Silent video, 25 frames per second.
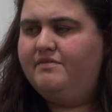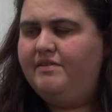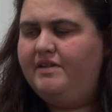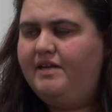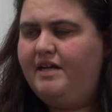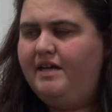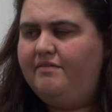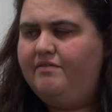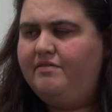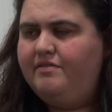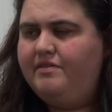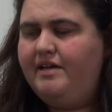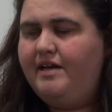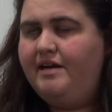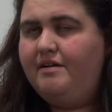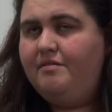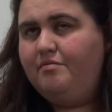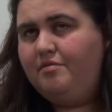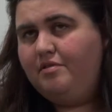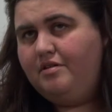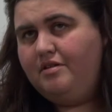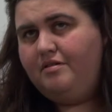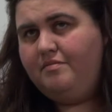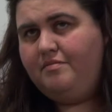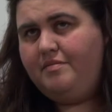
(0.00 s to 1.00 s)
event after that,
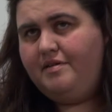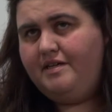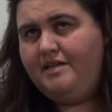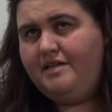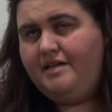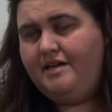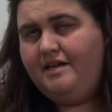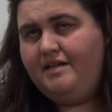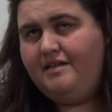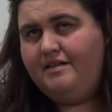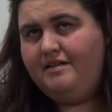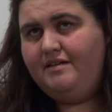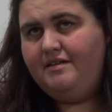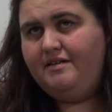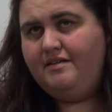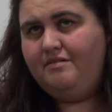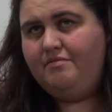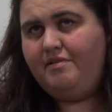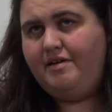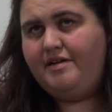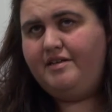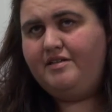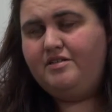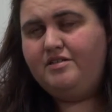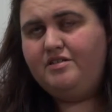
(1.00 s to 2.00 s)
we're going to be at
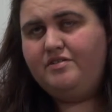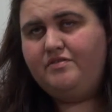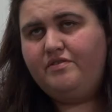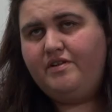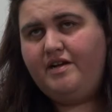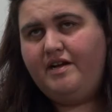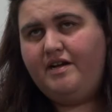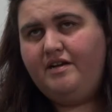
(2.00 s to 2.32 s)
Racers for